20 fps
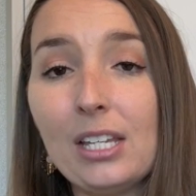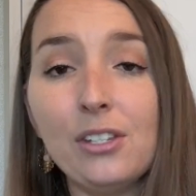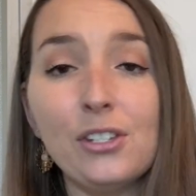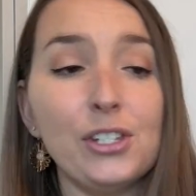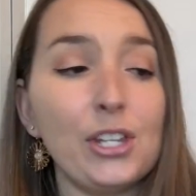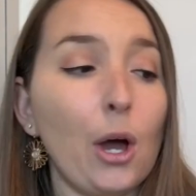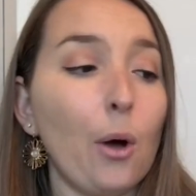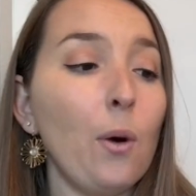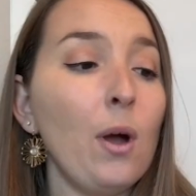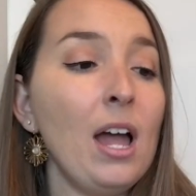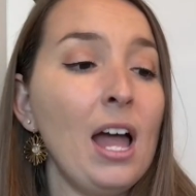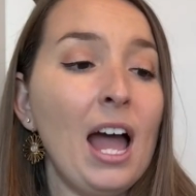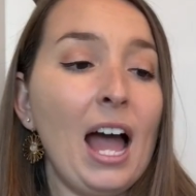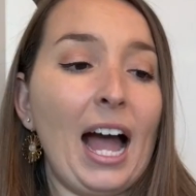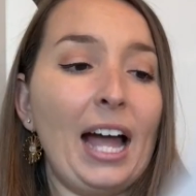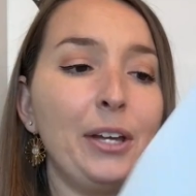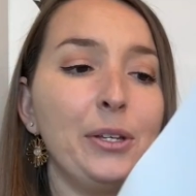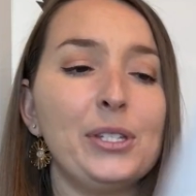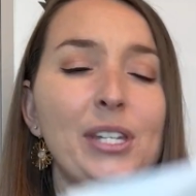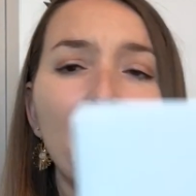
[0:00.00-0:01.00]
So
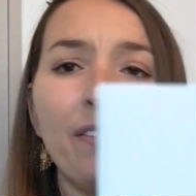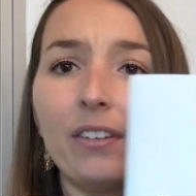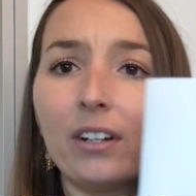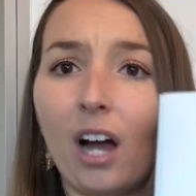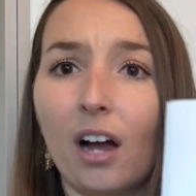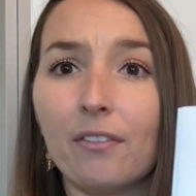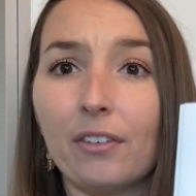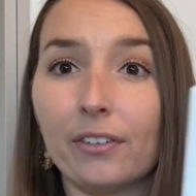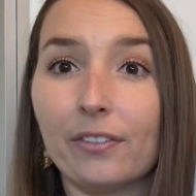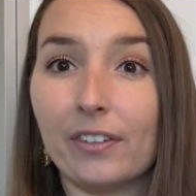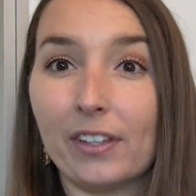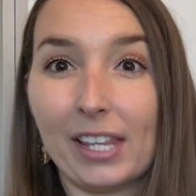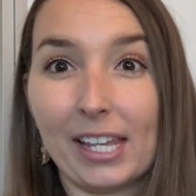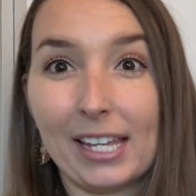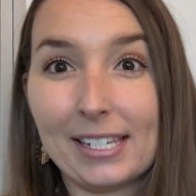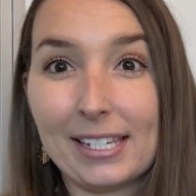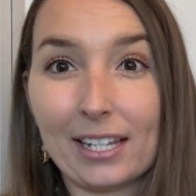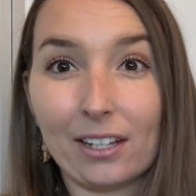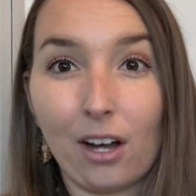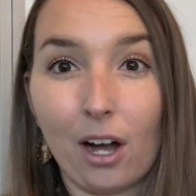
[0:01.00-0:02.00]
I used to have a cover for
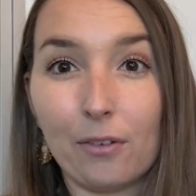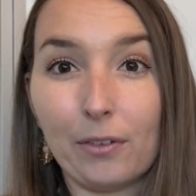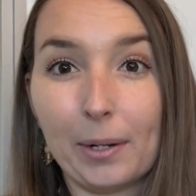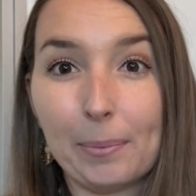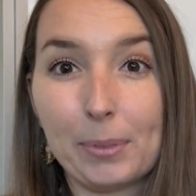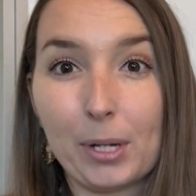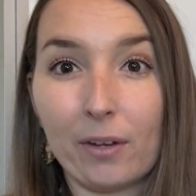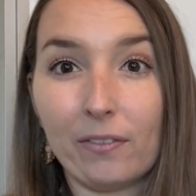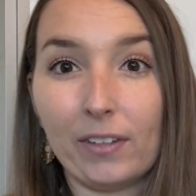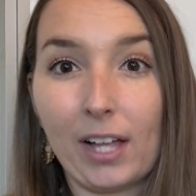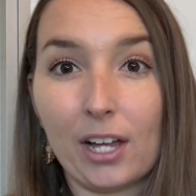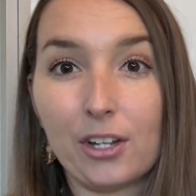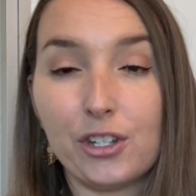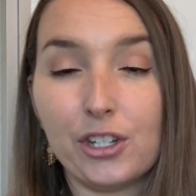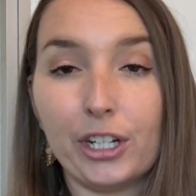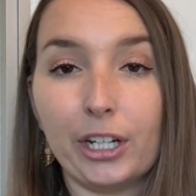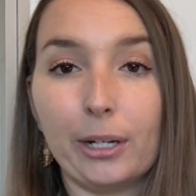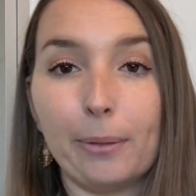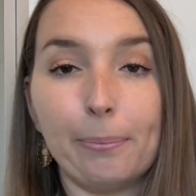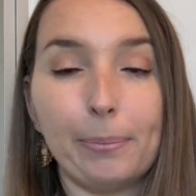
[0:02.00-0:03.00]
this. It got ripped off
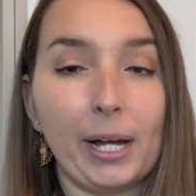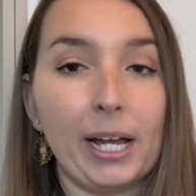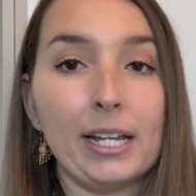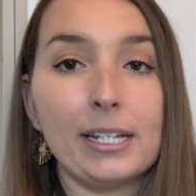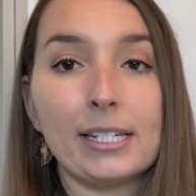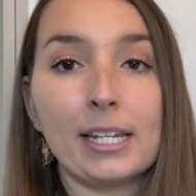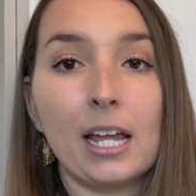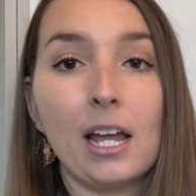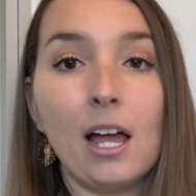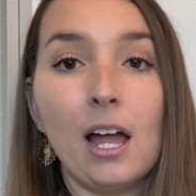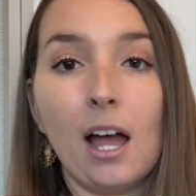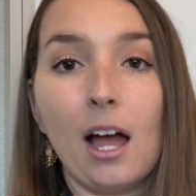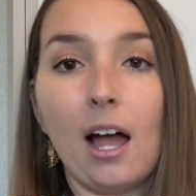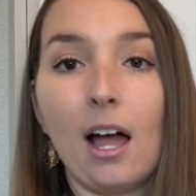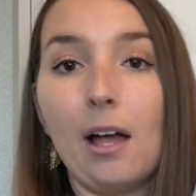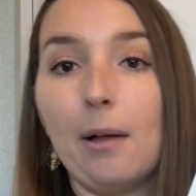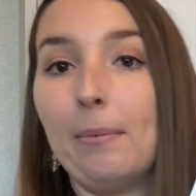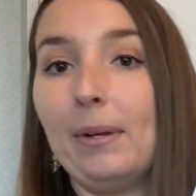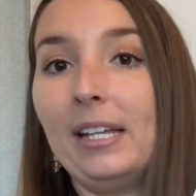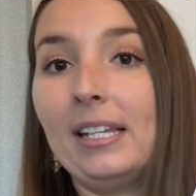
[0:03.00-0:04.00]
last year, but
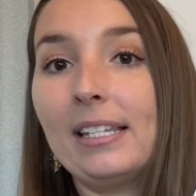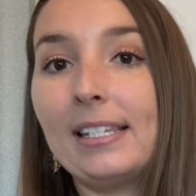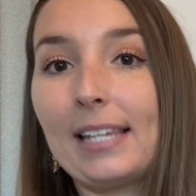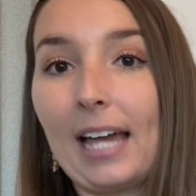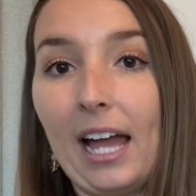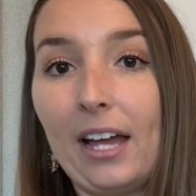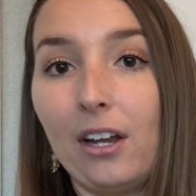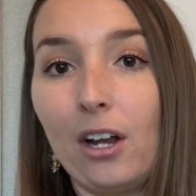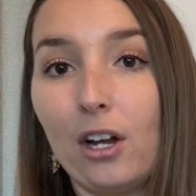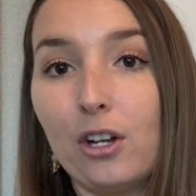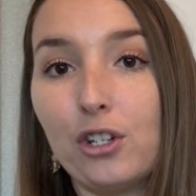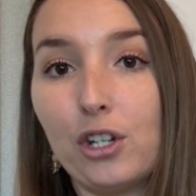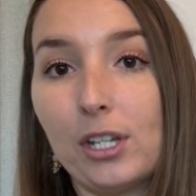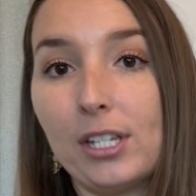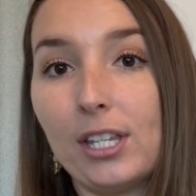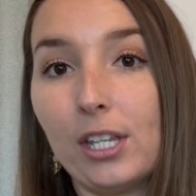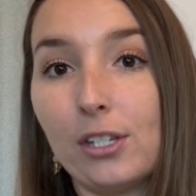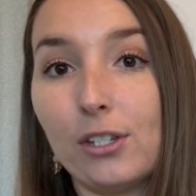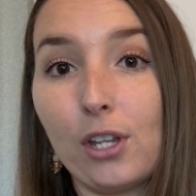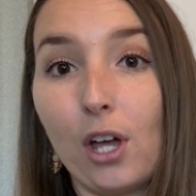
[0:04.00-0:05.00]
um, inside are
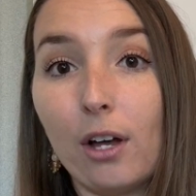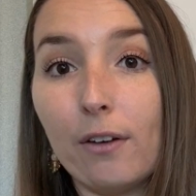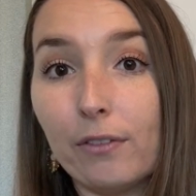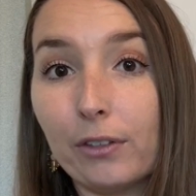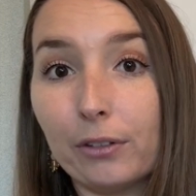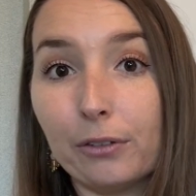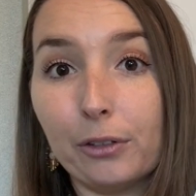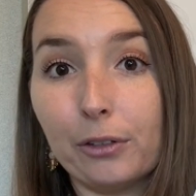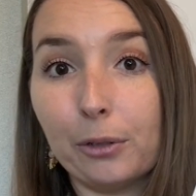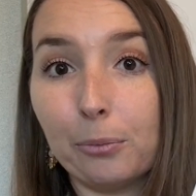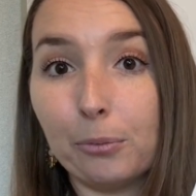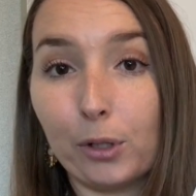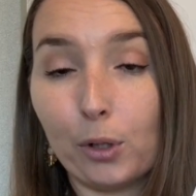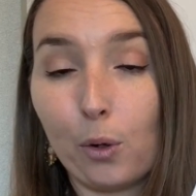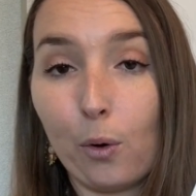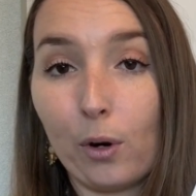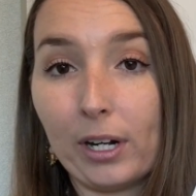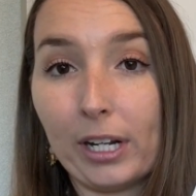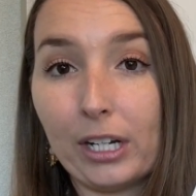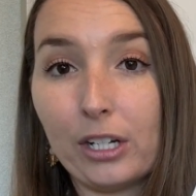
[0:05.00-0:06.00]
just the solve the room
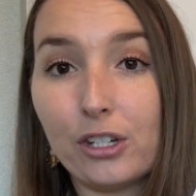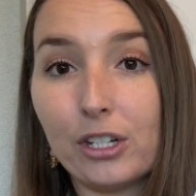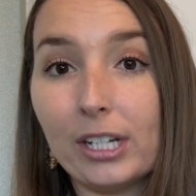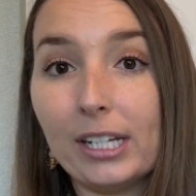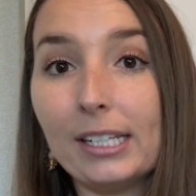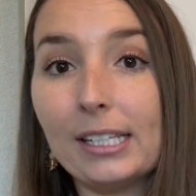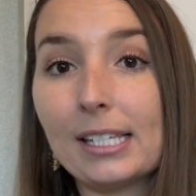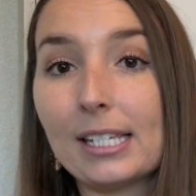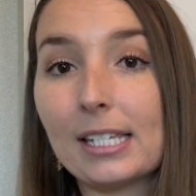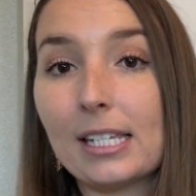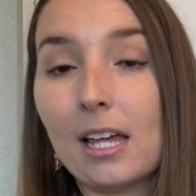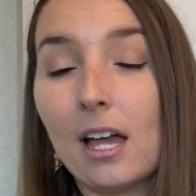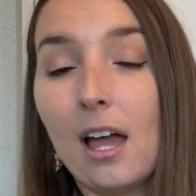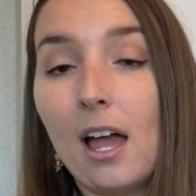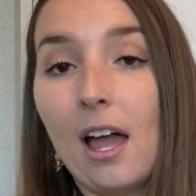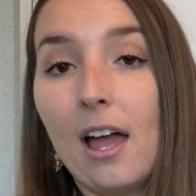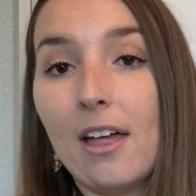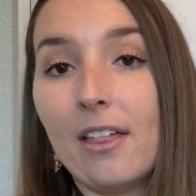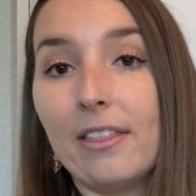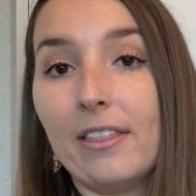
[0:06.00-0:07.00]
recording sheets.
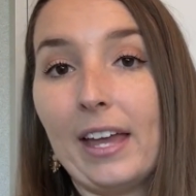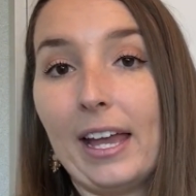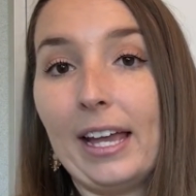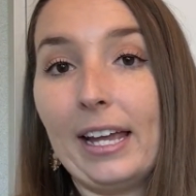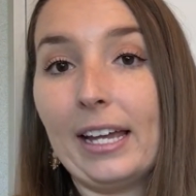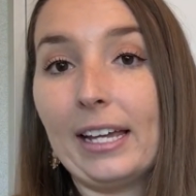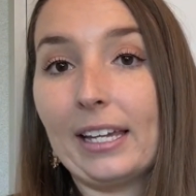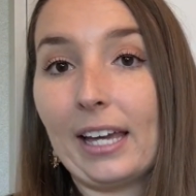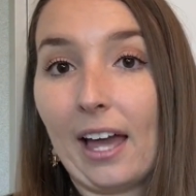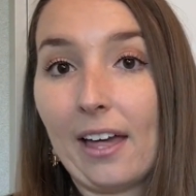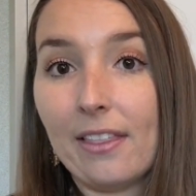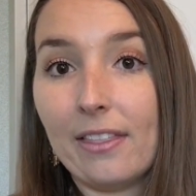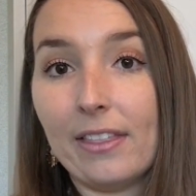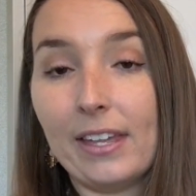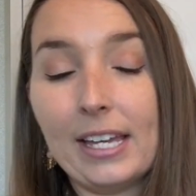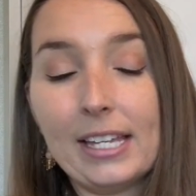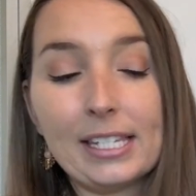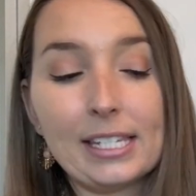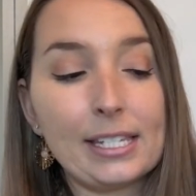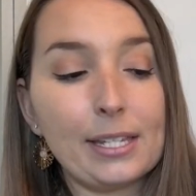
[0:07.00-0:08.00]
They get
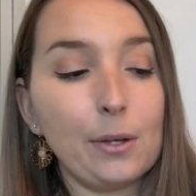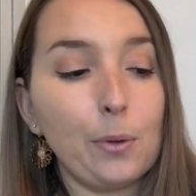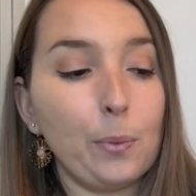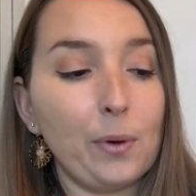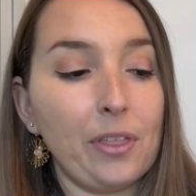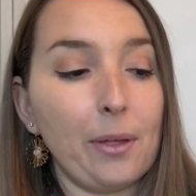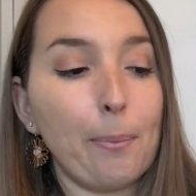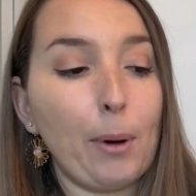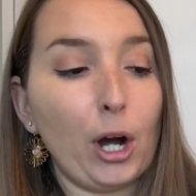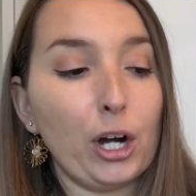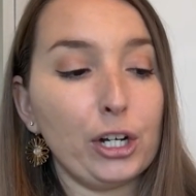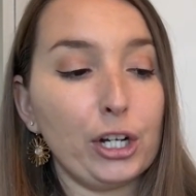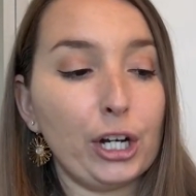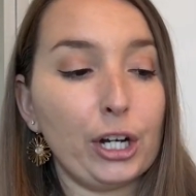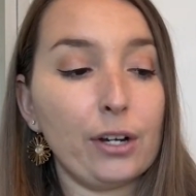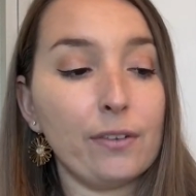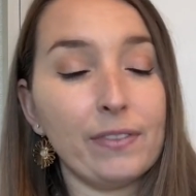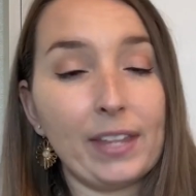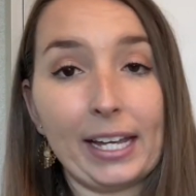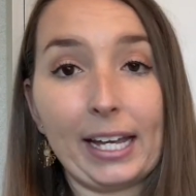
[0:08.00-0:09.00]
this with a
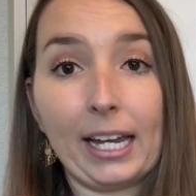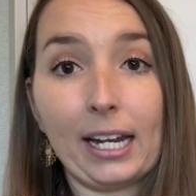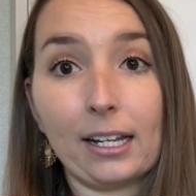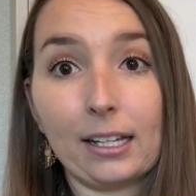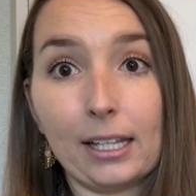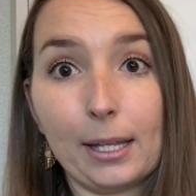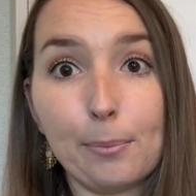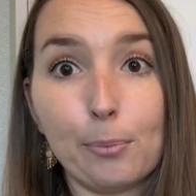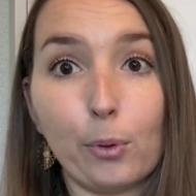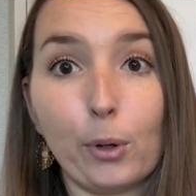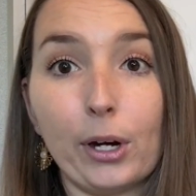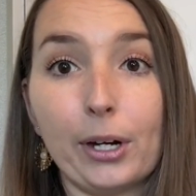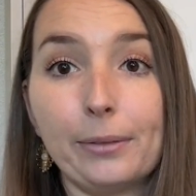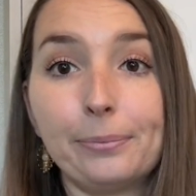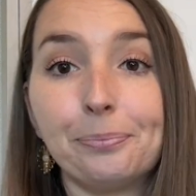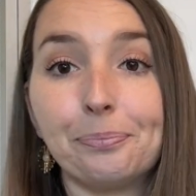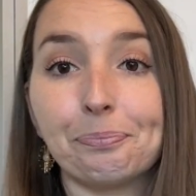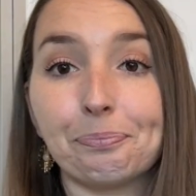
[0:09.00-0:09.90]
partner. They get a clipboard